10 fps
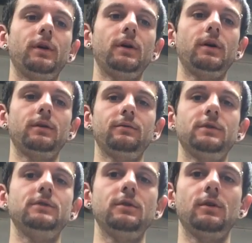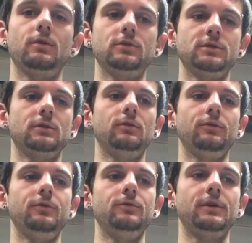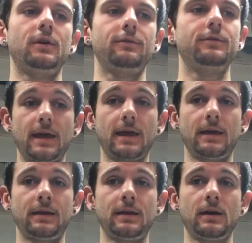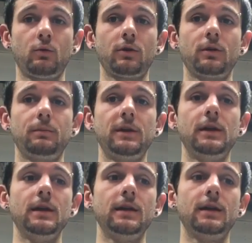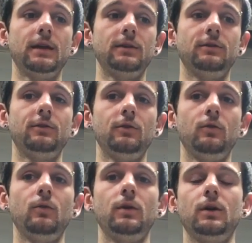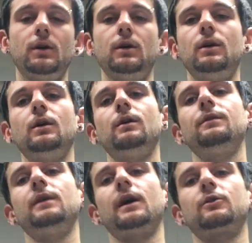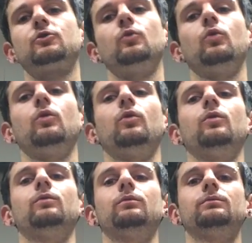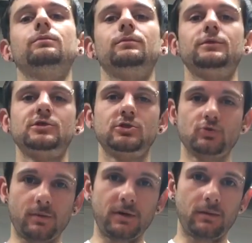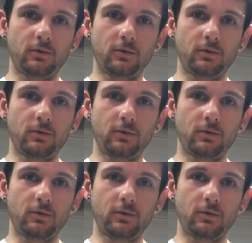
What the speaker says: cut, it's just a little too tough. And now we're going to be getting into the actual stripping